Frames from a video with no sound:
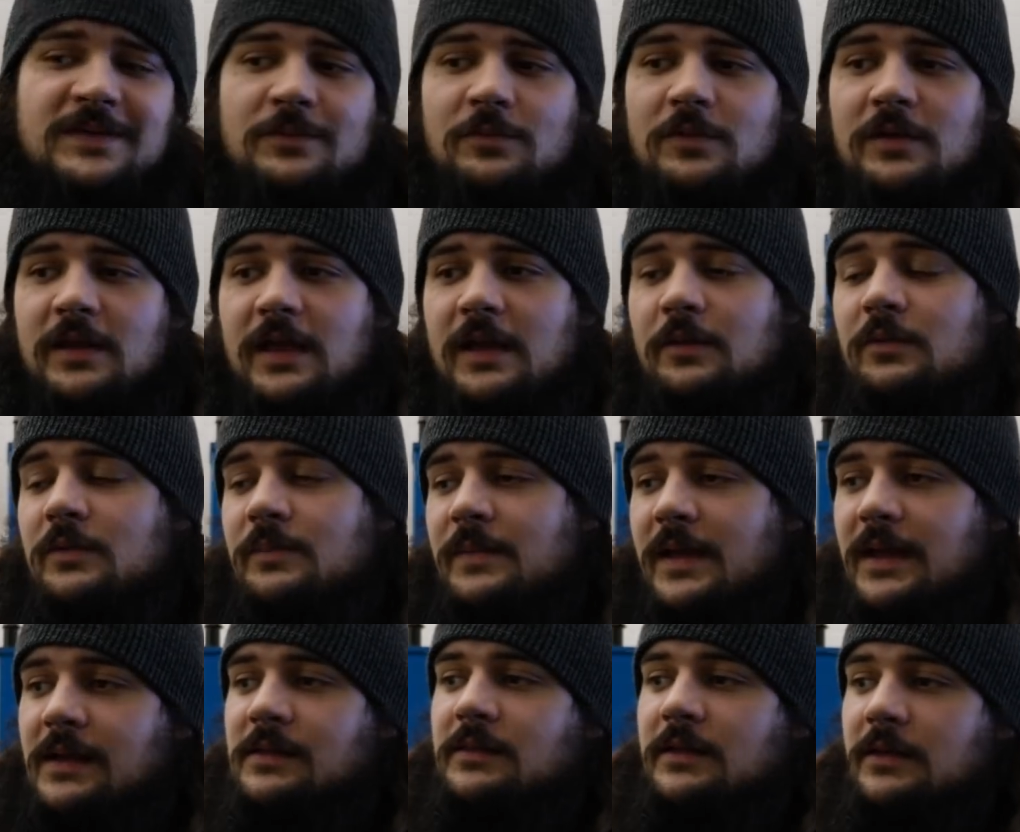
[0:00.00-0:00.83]
It would
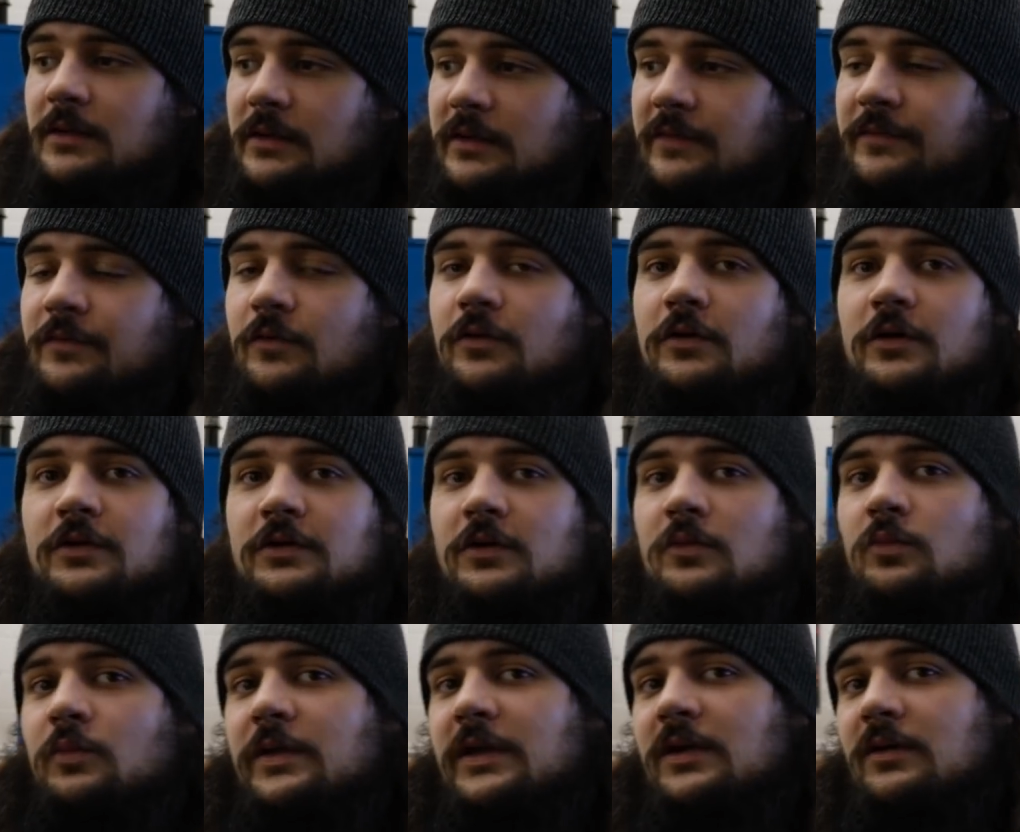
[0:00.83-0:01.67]
make literally
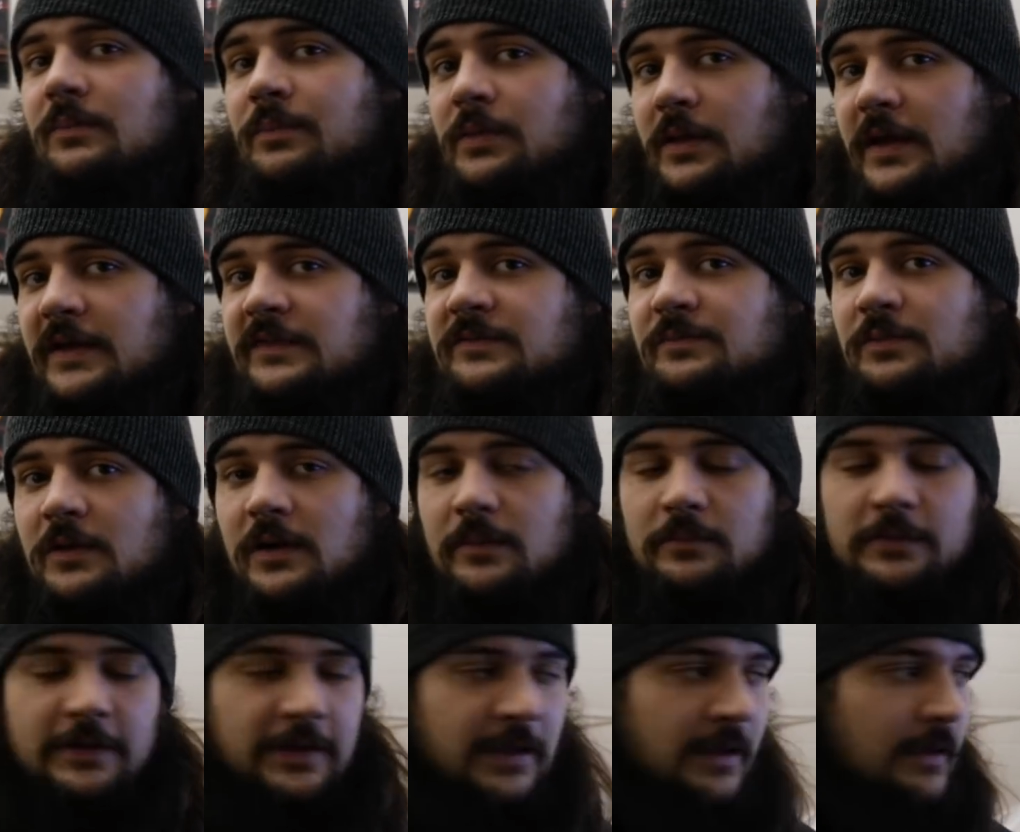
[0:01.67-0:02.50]
400 wheel plus
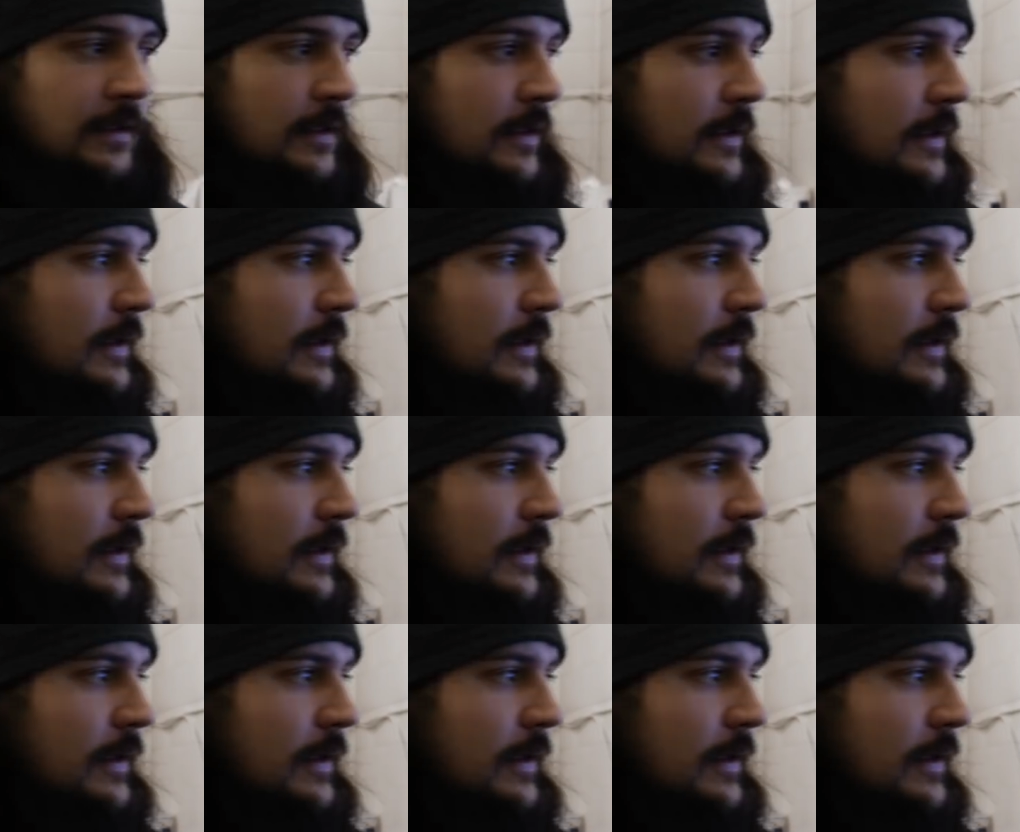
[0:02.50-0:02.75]
probably.